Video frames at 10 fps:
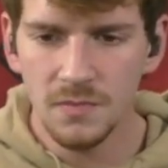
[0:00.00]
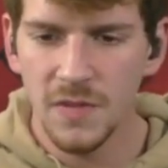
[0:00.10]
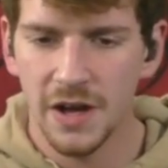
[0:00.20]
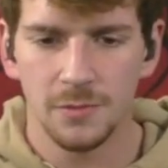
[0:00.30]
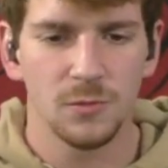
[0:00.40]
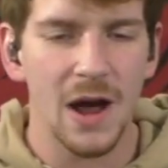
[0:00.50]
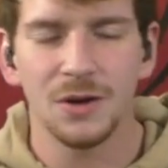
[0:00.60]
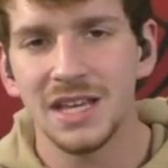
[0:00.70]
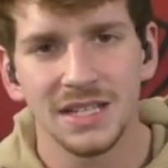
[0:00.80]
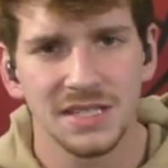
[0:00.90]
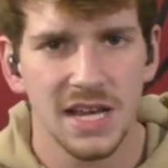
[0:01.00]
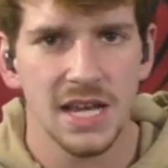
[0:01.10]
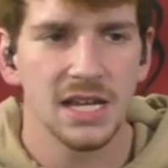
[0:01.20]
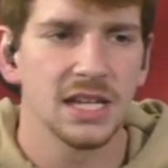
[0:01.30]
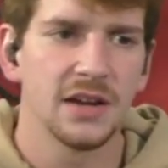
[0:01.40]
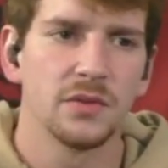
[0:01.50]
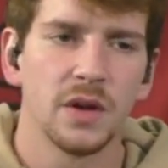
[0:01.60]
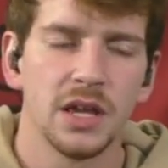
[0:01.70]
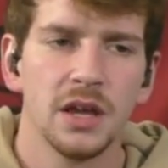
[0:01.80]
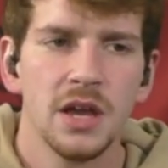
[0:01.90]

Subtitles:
route he can take and every